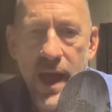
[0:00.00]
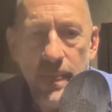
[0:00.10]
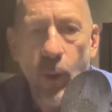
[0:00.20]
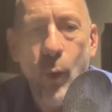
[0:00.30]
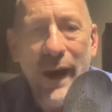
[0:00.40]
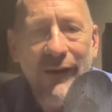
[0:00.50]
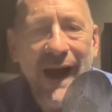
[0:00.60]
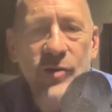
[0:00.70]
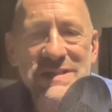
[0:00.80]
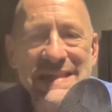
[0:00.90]
The
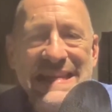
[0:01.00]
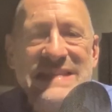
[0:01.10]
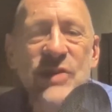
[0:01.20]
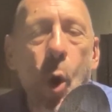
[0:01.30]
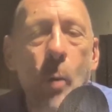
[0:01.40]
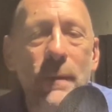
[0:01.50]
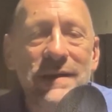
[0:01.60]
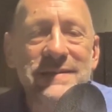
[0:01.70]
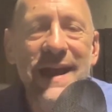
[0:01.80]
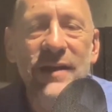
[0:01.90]
warehouse is open.
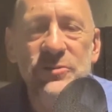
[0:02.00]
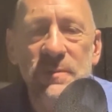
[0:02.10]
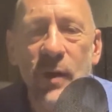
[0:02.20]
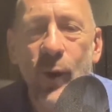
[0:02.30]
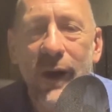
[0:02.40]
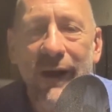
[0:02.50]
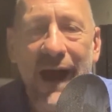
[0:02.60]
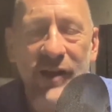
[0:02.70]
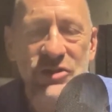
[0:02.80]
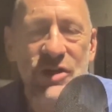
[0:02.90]
Tales from the
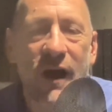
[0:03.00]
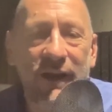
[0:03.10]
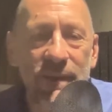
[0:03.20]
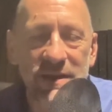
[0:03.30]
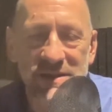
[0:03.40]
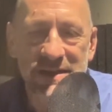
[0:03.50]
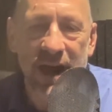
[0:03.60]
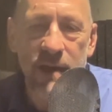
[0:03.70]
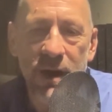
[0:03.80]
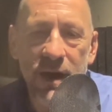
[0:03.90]
Warehouse talking this
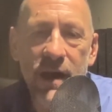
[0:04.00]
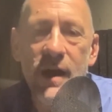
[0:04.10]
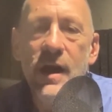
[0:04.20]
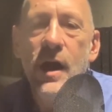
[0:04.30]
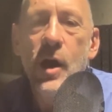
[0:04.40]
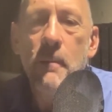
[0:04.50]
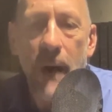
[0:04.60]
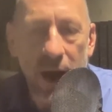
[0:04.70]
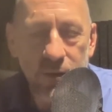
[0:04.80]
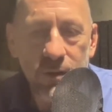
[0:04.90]
time
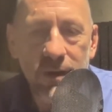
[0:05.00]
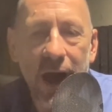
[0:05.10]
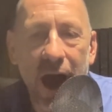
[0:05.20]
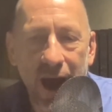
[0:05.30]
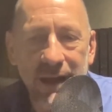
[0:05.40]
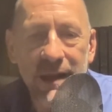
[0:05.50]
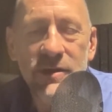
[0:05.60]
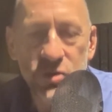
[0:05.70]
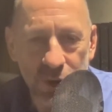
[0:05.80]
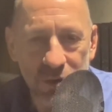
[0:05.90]
modern hockey
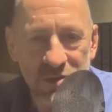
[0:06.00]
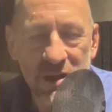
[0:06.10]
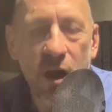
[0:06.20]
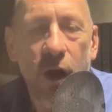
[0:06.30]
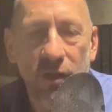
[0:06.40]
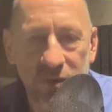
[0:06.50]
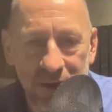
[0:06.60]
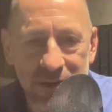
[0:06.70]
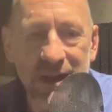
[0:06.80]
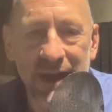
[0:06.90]
jersey
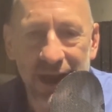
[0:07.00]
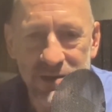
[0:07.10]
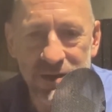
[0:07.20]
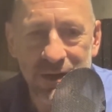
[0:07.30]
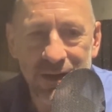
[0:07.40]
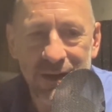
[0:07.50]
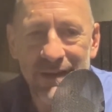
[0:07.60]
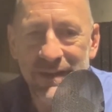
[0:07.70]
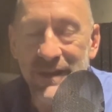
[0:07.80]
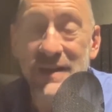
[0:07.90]
authentication.
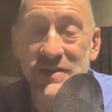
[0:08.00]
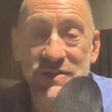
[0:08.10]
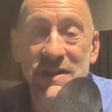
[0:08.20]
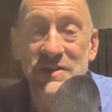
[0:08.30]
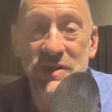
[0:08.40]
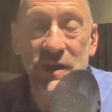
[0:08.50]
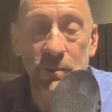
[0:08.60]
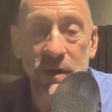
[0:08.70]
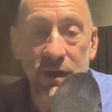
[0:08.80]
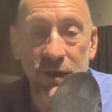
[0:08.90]
This is going to
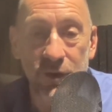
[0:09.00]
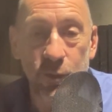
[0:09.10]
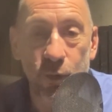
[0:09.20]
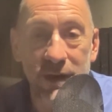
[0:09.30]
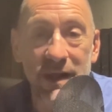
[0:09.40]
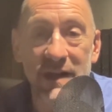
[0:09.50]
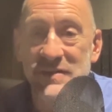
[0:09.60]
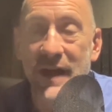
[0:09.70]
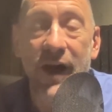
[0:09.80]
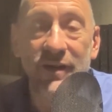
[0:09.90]
be a good one. It's the
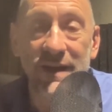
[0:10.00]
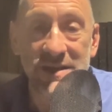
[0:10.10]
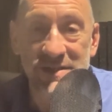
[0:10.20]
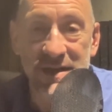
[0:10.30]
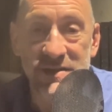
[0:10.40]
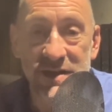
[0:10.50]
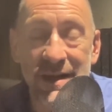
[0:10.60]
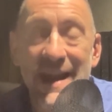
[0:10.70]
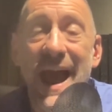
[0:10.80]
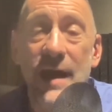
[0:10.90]
holiday season,
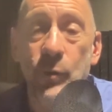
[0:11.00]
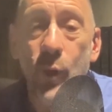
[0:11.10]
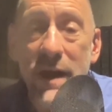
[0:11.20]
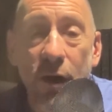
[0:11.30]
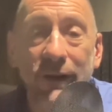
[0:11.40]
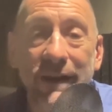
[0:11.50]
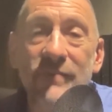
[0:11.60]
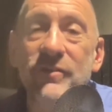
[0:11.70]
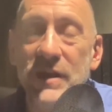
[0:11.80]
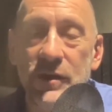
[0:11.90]
and we are
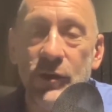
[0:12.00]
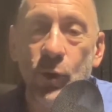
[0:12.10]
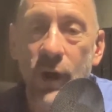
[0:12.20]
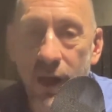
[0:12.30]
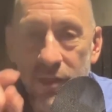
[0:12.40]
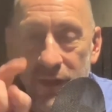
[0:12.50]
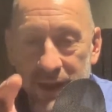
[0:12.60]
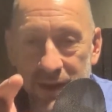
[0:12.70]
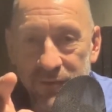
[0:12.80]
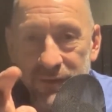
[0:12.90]
giving you the
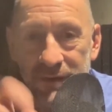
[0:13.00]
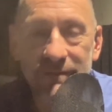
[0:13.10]
gift